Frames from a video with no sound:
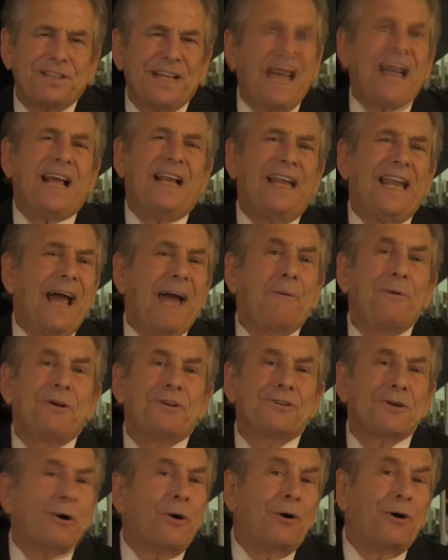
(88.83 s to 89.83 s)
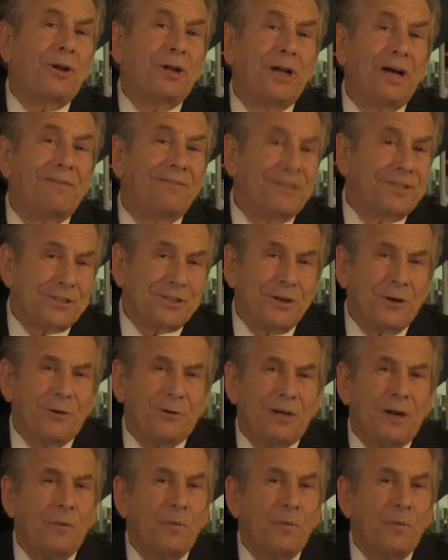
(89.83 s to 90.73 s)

like a language all of its own,